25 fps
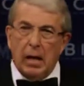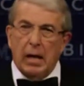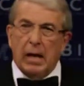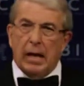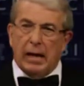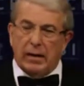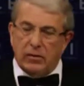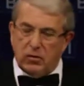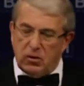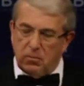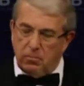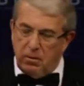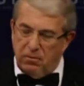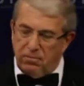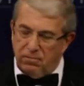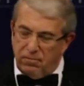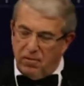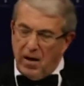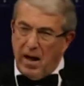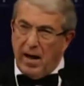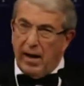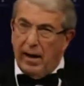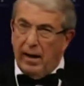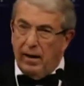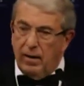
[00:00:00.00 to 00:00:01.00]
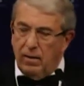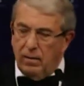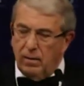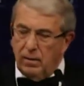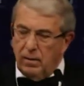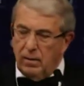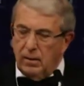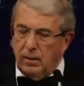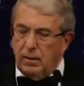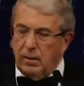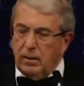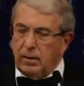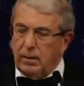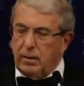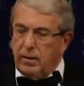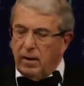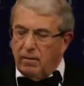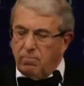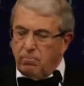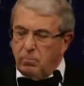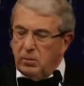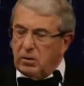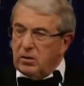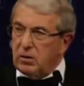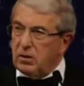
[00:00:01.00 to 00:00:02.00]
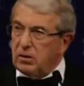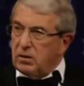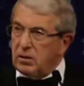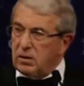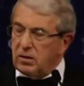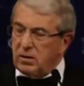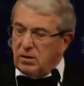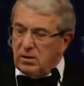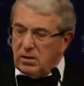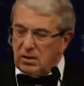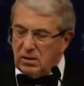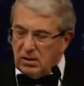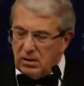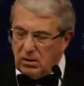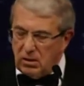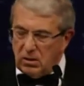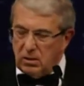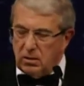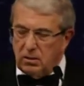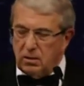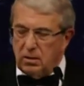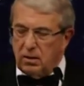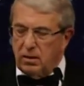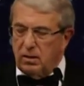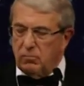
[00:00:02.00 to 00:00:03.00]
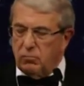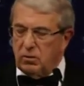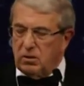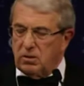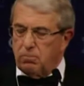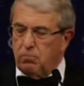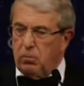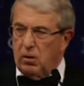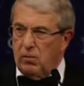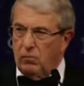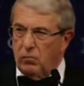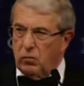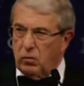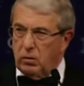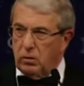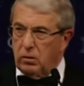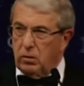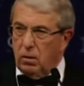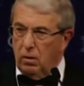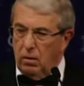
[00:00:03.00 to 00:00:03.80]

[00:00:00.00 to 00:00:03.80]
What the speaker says: And to be fair, government has consistently responded,